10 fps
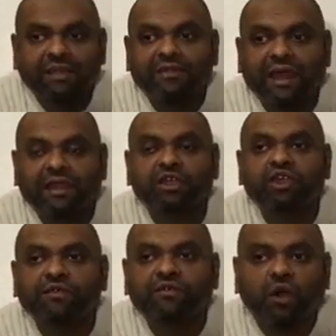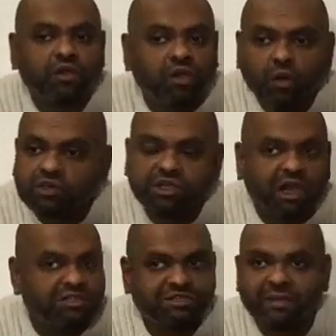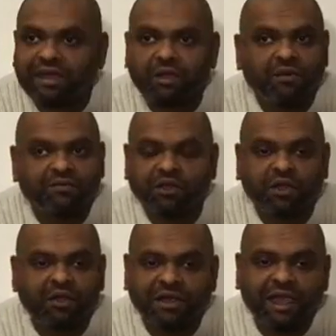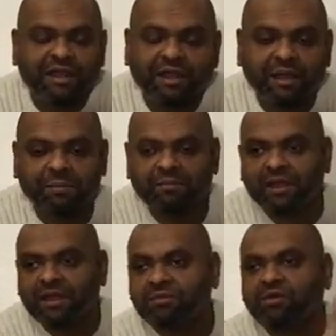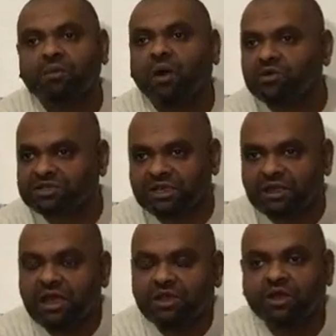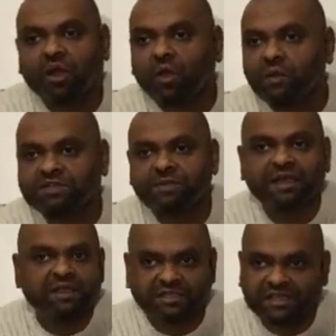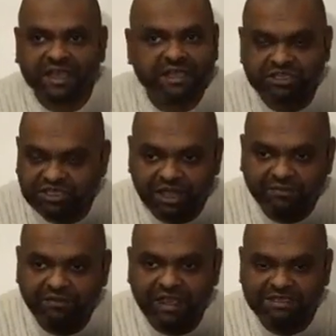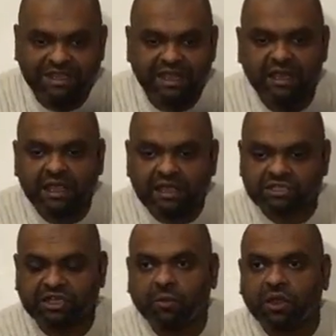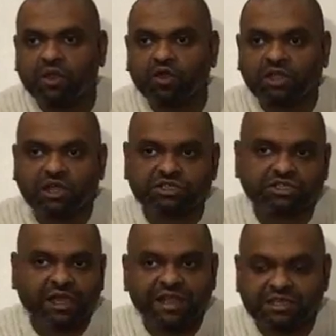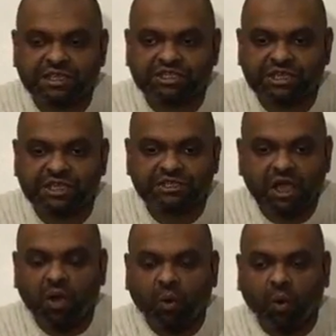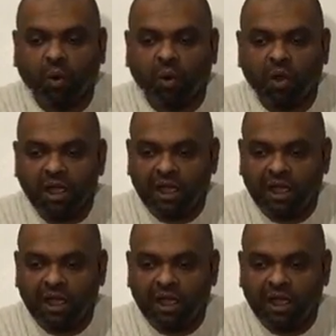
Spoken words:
then you've got no chance, mate, of getting promoted. You'll always be the second chef, as in someone who does side dishes or